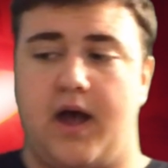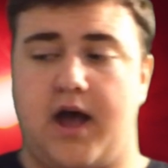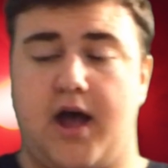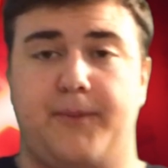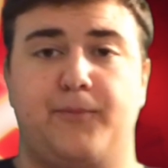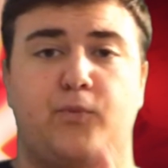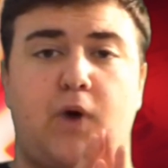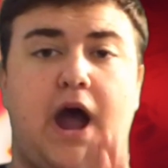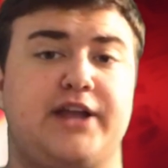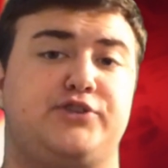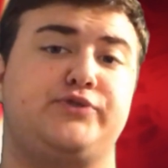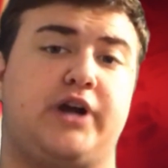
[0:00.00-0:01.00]

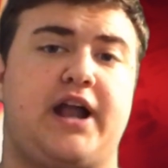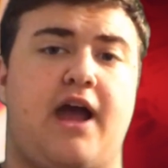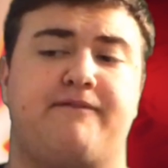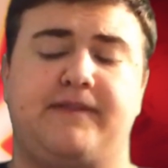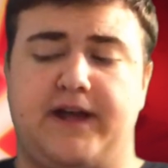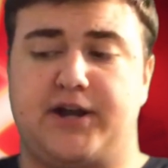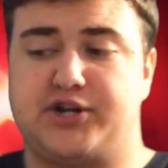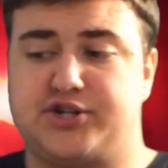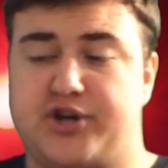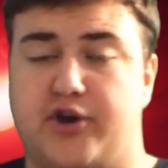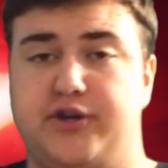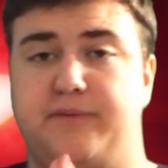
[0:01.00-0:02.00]
I do not have the letter to
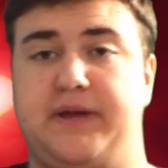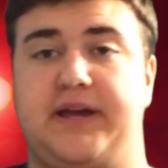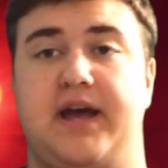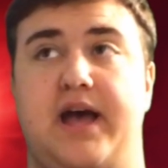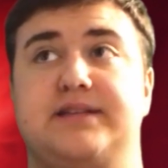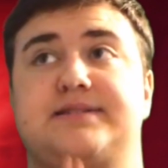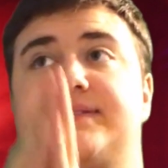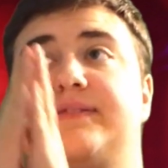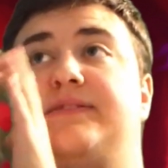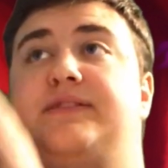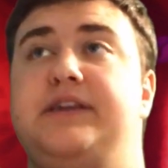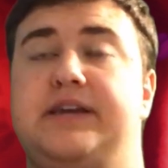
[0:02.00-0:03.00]
show you because
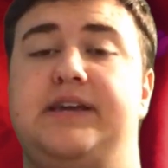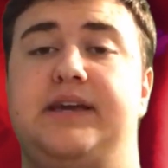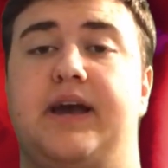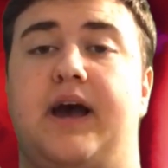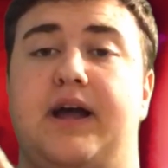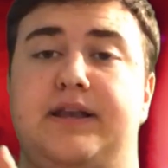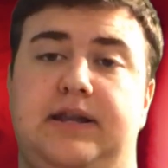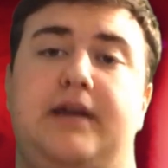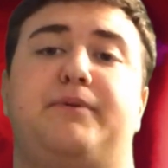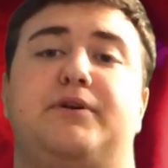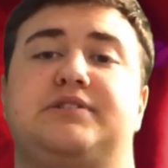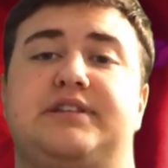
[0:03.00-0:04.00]
the
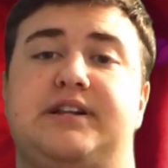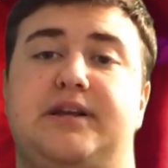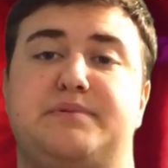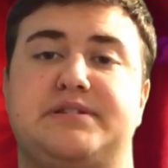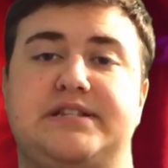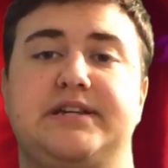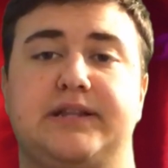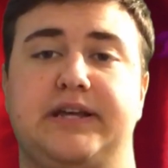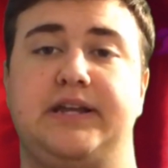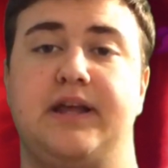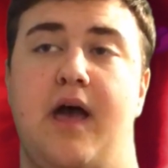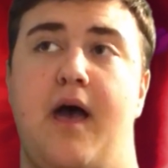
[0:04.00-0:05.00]
neighbors ended up
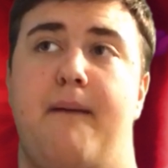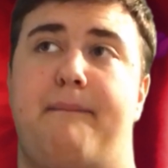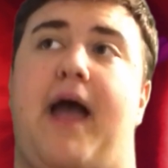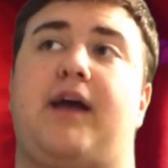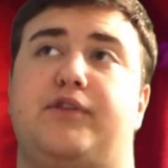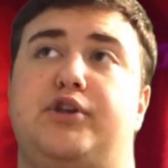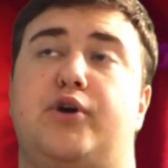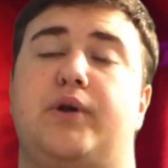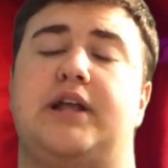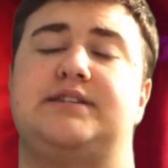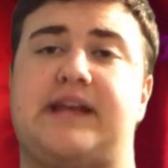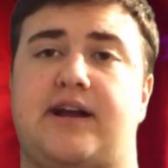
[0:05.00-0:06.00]
stealing back the note
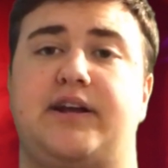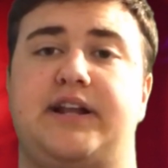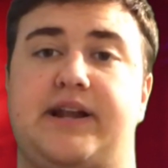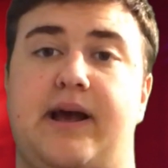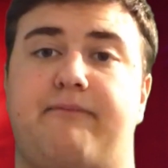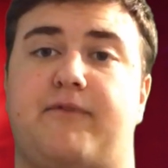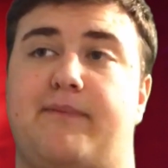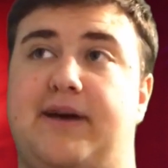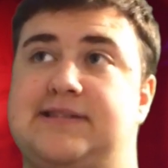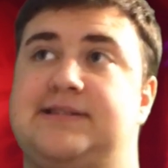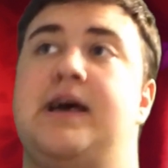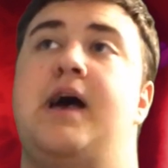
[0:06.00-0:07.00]
and tearing it up from
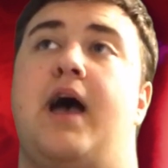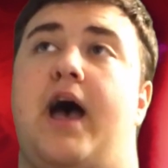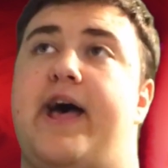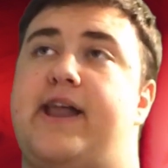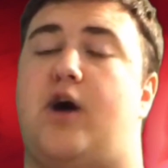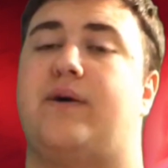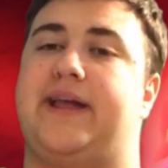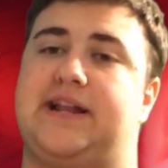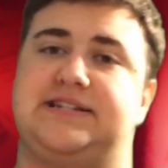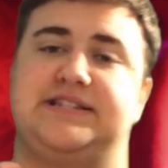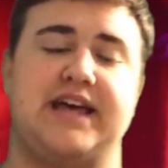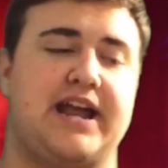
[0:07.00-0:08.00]
us. And I'll get
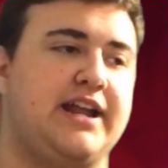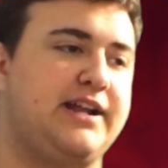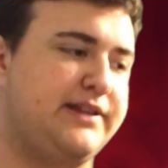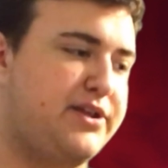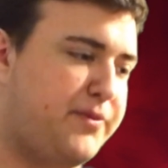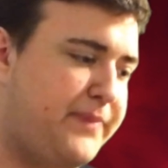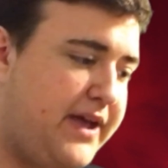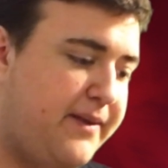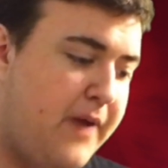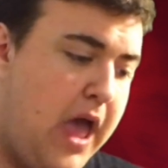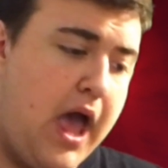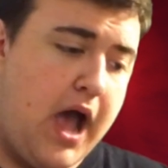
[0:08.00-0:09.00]
into that in a little
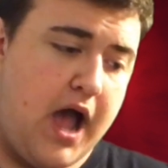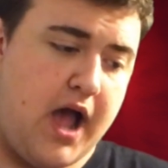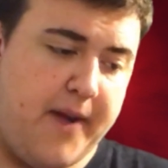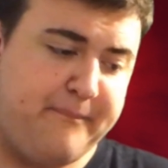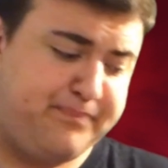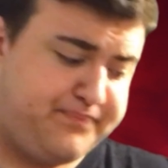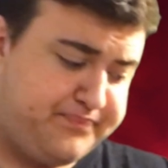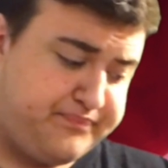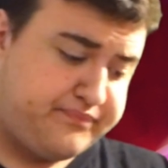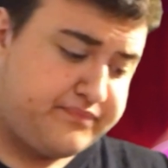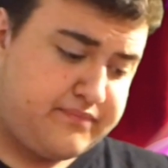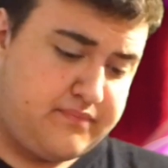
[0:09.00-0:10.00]
bit.
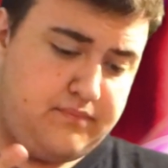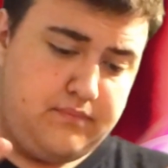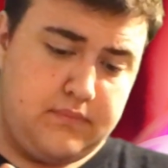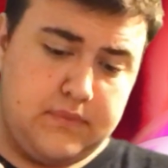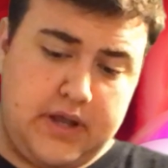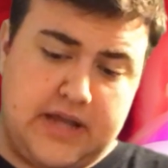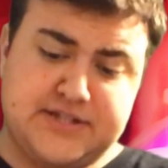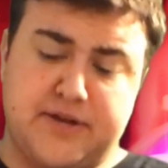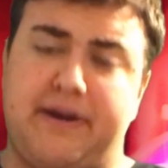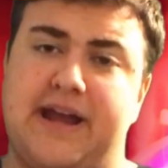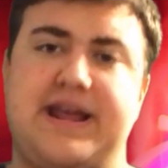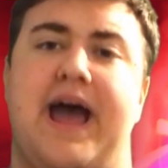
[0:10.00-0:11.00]
And so
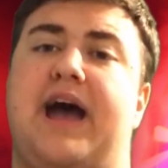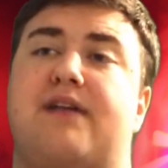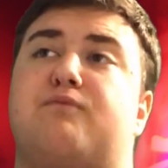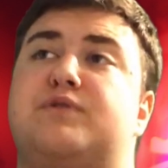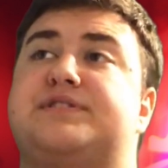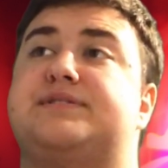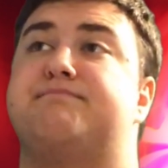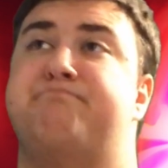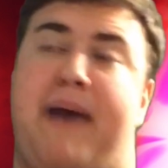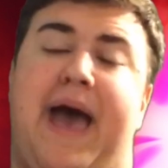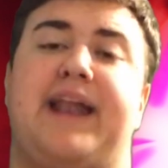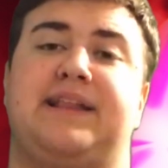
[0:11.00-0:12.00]
my dad was
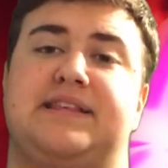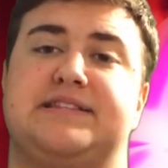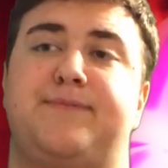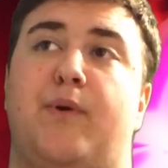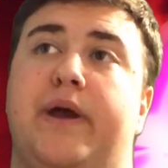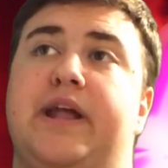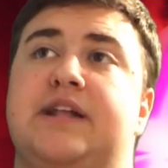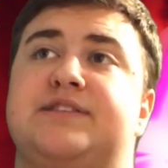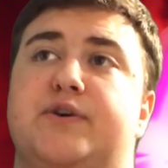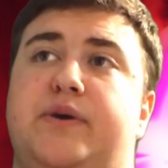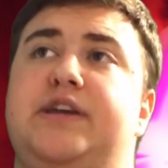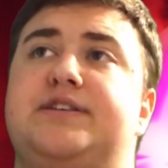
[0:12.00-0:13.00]
mad at this point, and
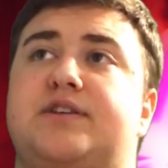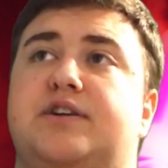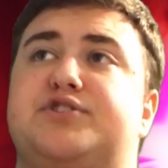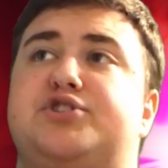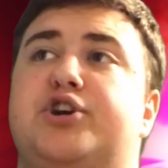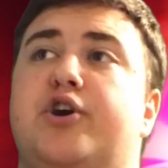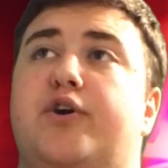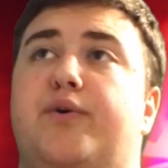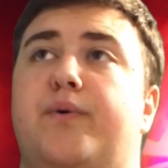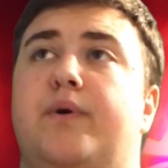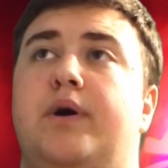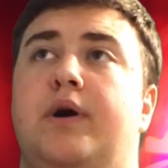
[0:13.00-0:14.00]
so he starts to
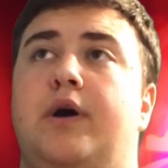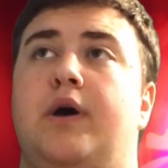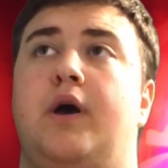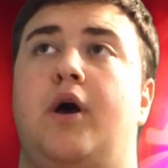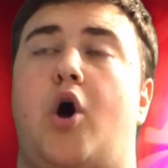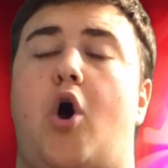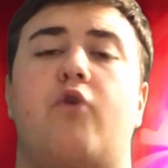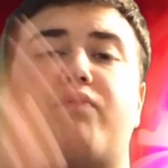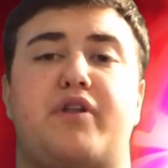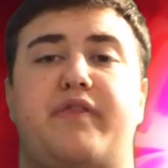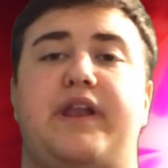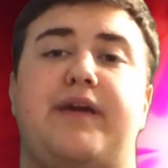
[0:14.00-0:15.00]
go
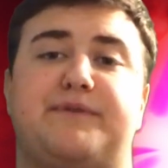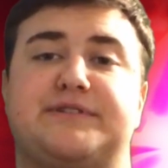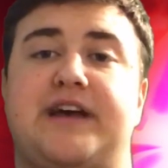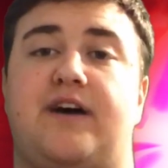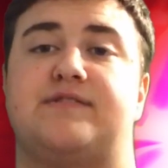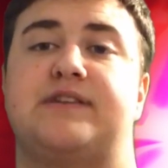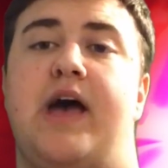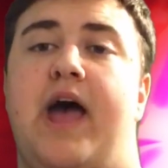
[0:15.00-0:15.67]
over to the neighbor's house.